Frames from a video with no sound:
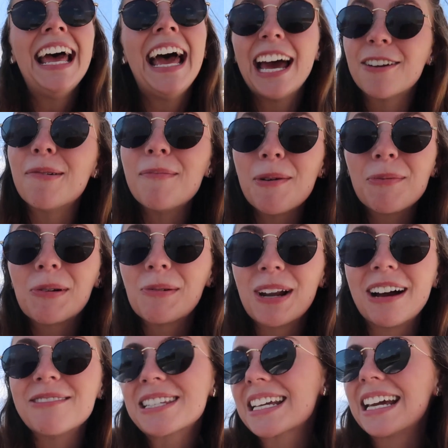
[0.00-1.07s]
And I remember when
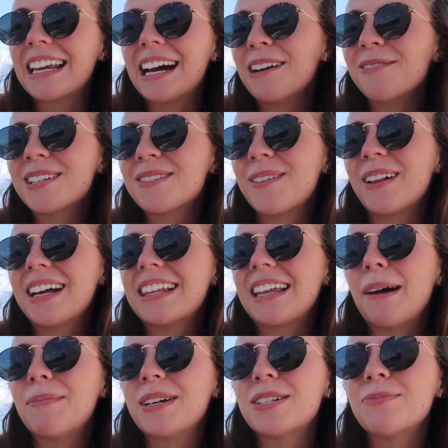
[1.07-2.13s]
I was a kid, I always felt like
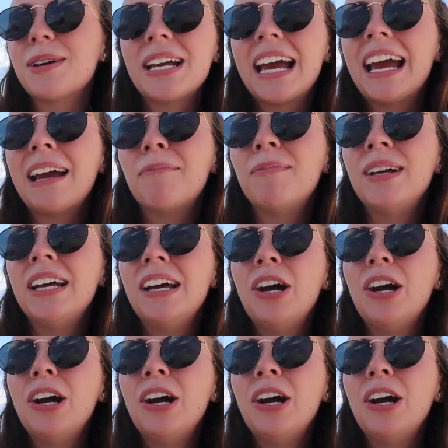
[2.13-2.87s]
that because we came,